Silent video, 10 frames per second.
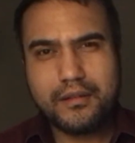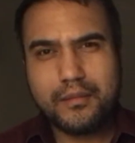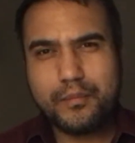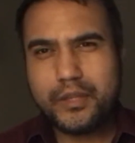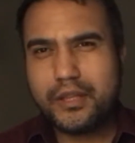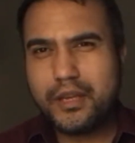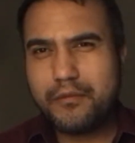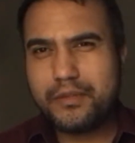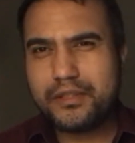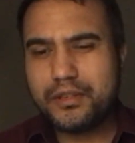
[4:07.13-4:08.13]
But there
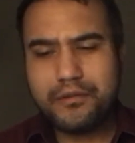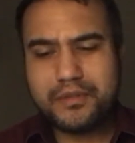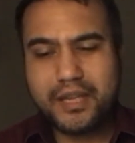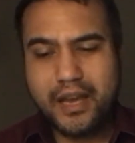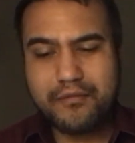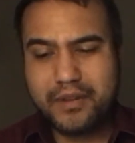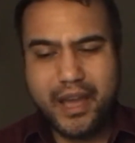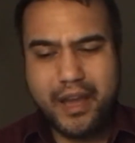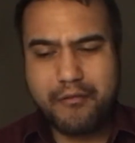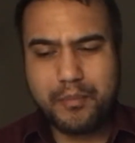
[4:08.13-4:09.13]
was no doubt
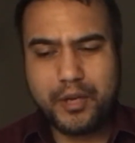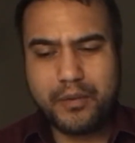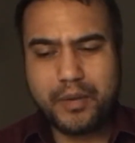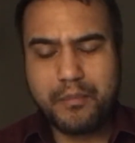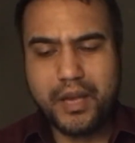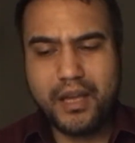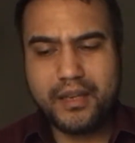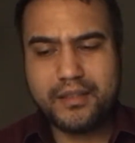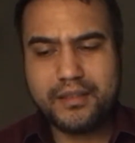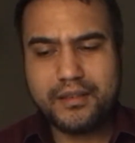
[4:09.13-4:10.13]
now upon my mind.